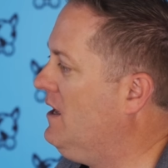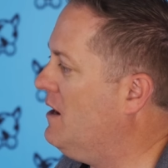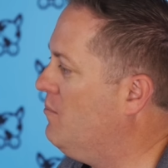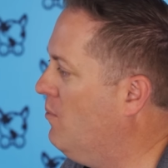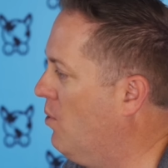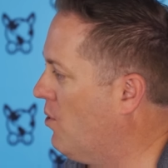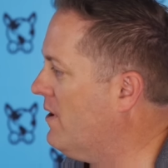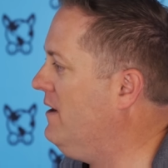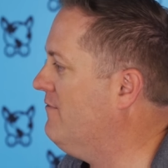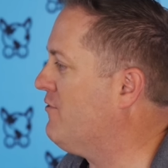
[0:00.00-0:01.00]
get
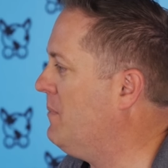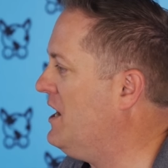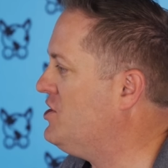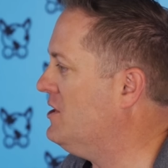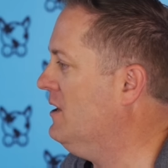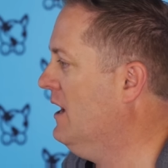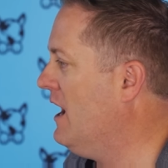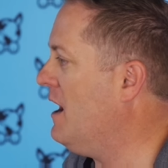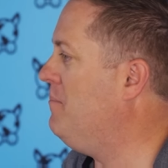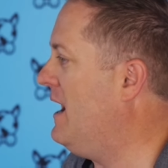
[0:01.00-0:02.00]
more information
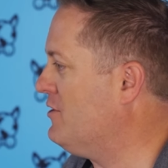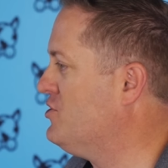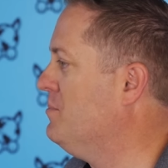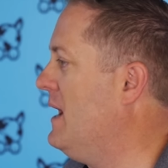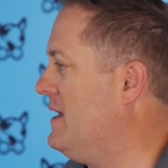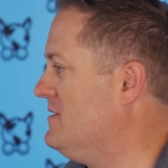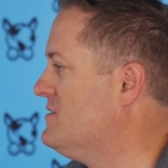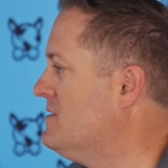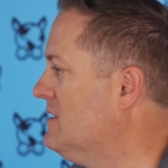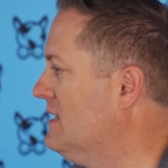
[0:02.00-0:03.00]
about your beds.